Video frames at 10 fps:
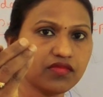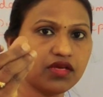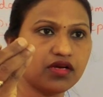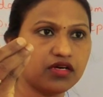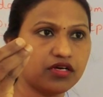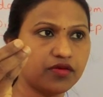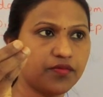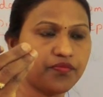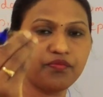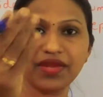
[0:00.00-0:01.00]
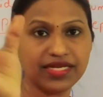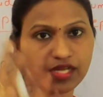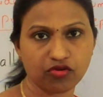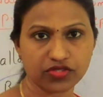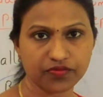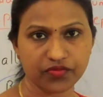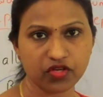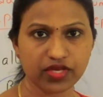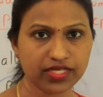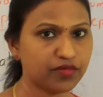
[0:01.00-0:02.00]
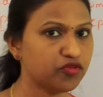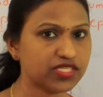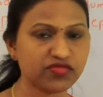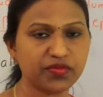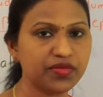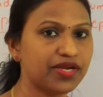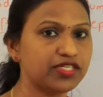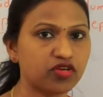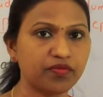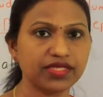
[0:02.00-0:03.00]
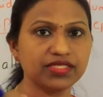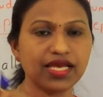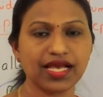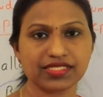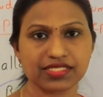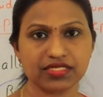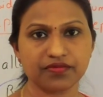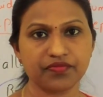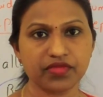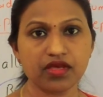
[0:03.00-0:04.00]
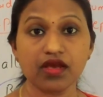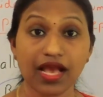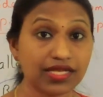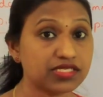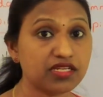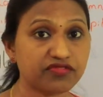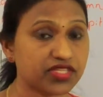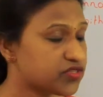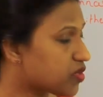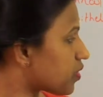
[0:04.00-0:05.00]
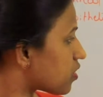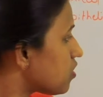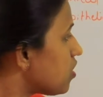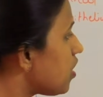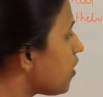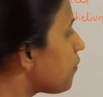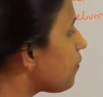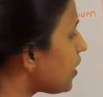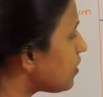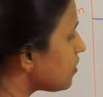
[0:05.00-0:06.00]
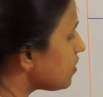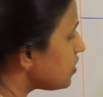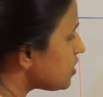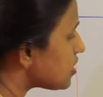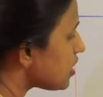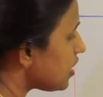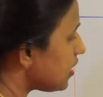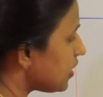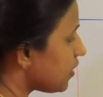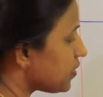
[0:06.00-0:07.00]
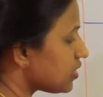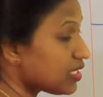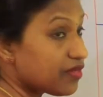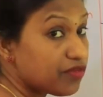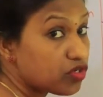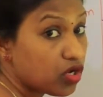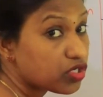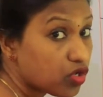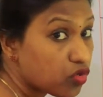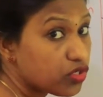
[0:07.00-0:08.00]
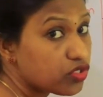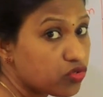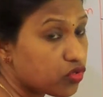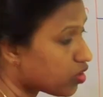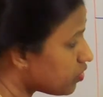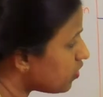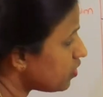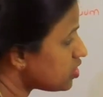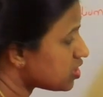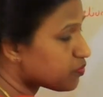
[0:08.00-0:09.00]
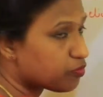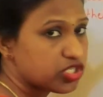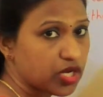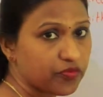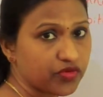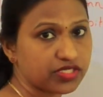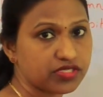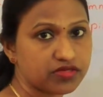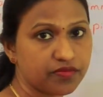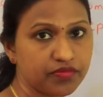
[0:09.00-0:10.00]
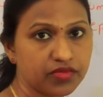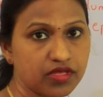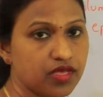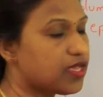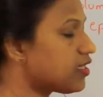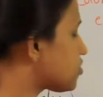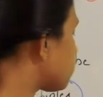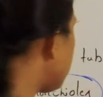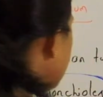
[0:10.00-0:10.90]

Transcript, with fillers: uh, melt out. Okay, the mucus will be melted by the acid, acid of the stomach. But this ciliated epithelium will not allow it to go down, it will just push upwards. So